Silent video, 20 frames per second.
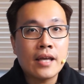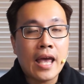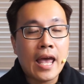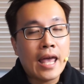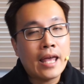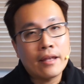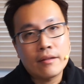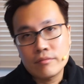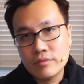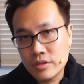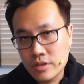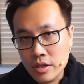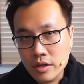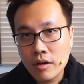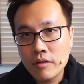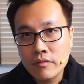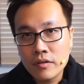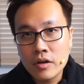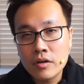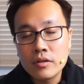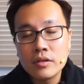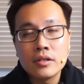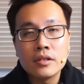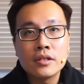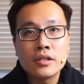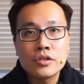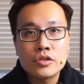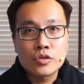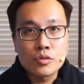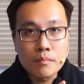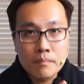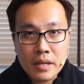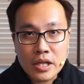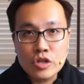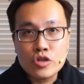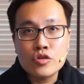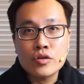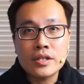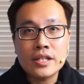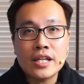And third of all, to make
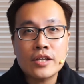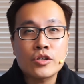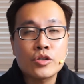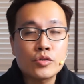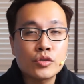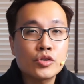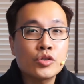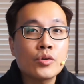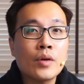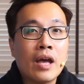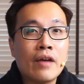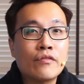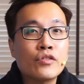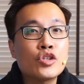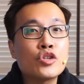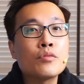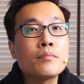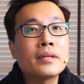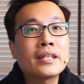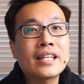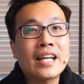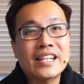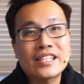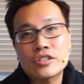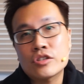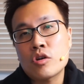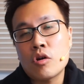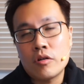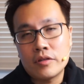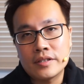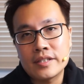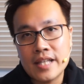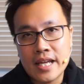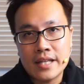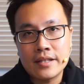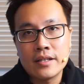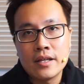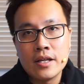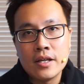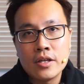sure that you still have humanized
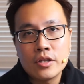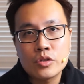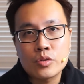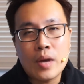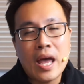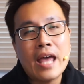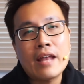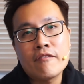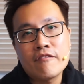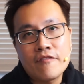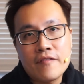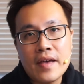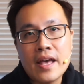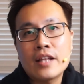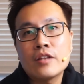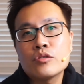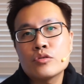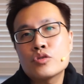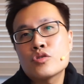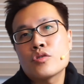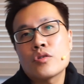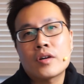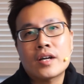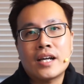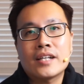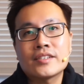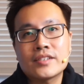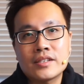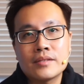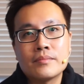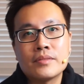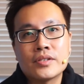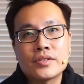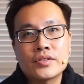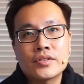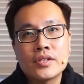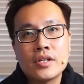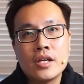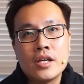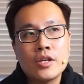content to add value to your
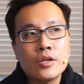customers.